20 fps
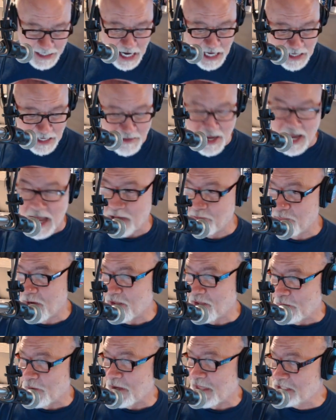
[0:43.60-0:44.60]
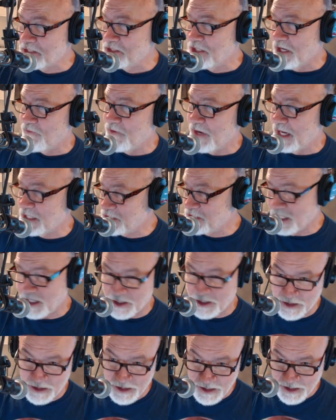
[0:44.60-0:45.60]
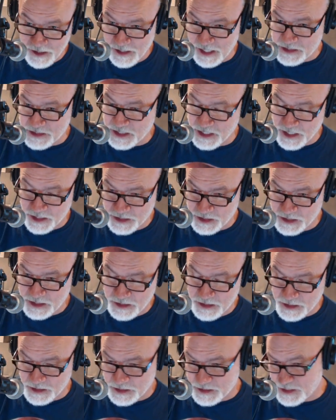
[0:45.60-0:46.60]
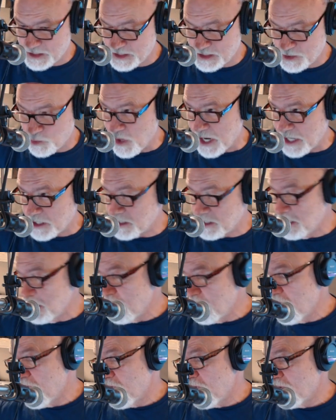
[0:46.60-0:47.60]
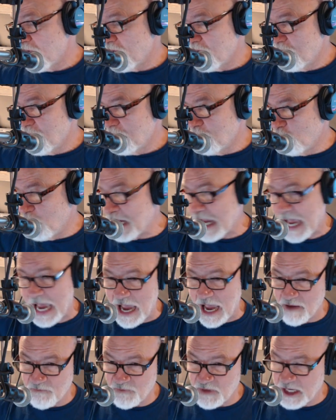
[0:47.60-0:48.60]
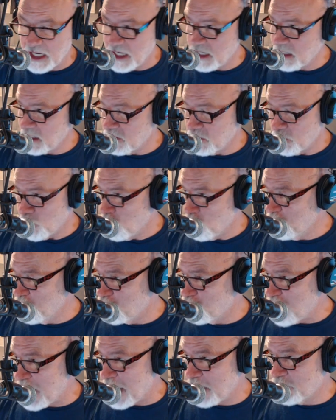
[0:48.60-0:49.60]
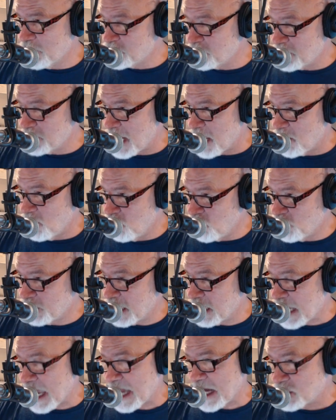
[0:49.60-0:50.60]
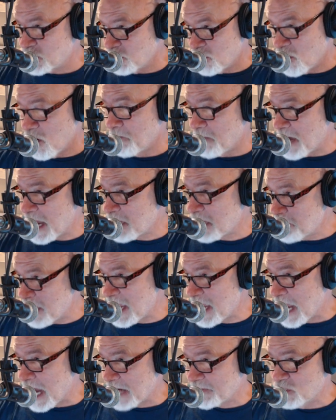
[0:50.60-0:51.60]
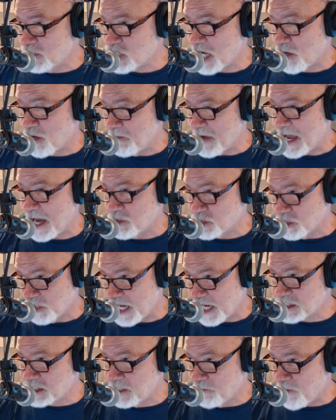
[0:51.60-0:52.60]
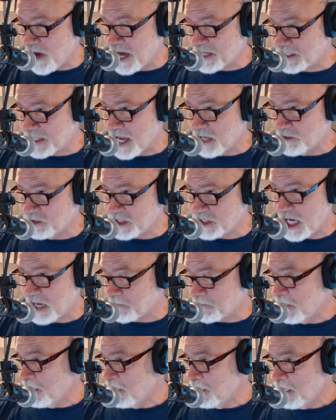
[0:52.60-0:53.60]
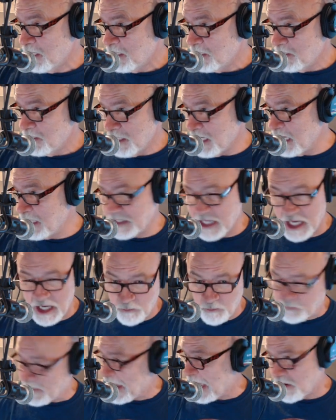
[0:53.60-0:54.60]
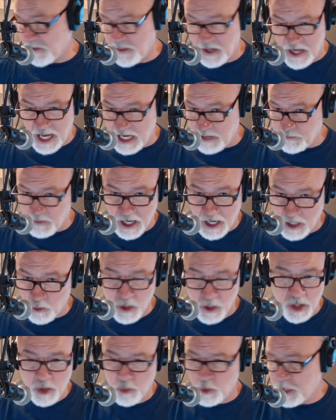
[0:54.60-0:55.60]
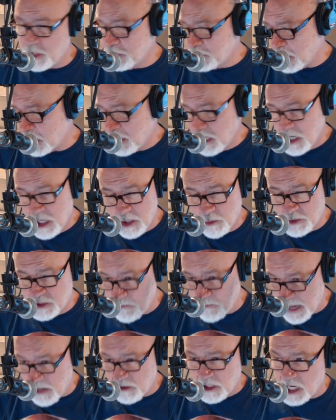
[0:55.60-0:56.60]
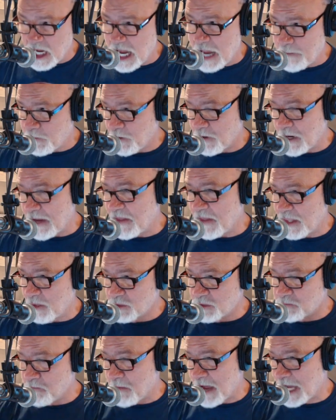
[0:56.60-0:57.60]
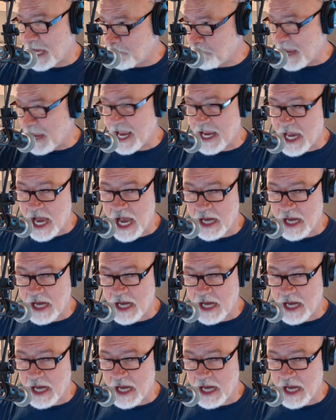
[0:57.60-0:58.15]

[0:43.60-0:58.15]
Galamad, by the way. That's different. That's uh, that's uh, uh squid we have the who the Raiders are now looking yes. at. As you know, Mike Mayock, the general manager, likes to break down tape. I mean, he did it better yeah. than anybody. When you when you t- there was Mel Kiper and then there was Mike Mayock.